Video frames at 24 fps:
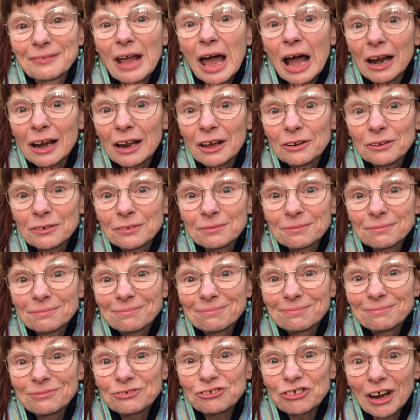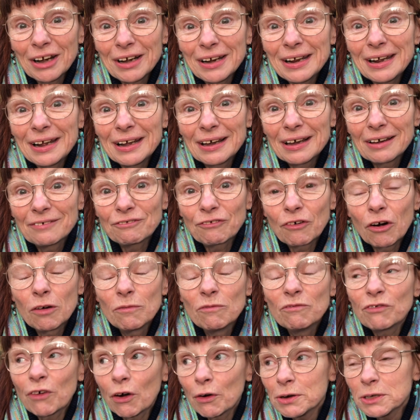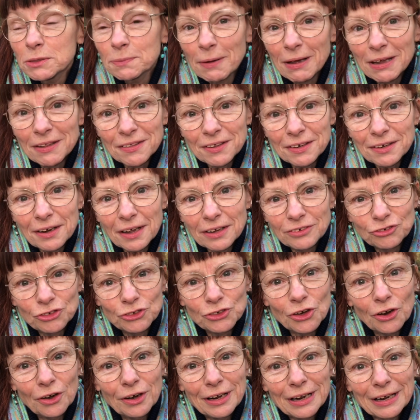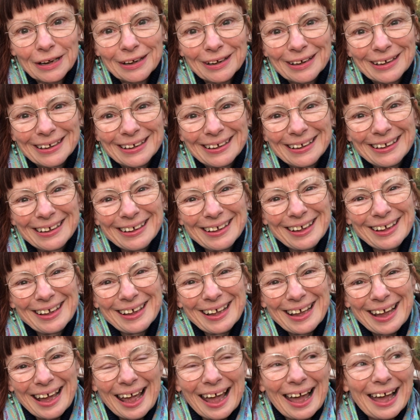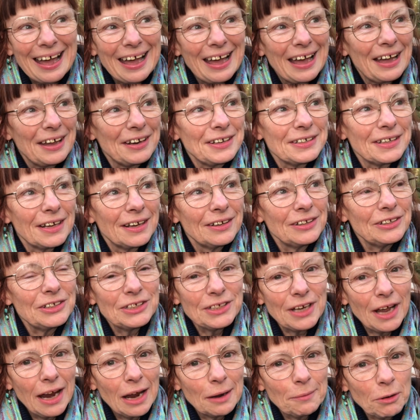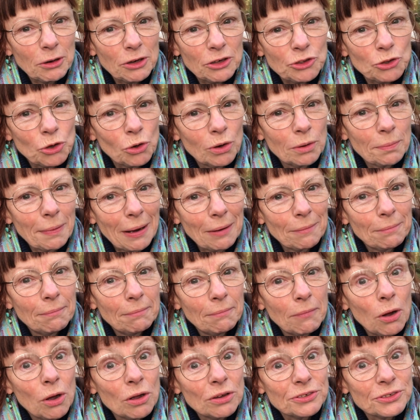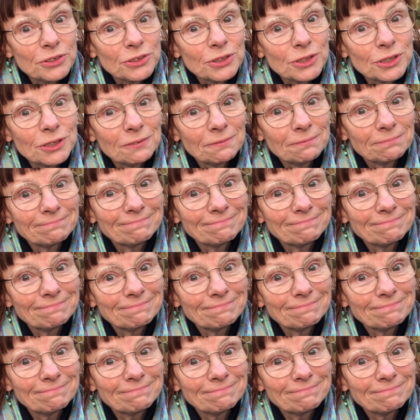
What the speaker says: Hello, Jan here from Forest Bathing Nature Tonic, and today I'm going to talk about moss.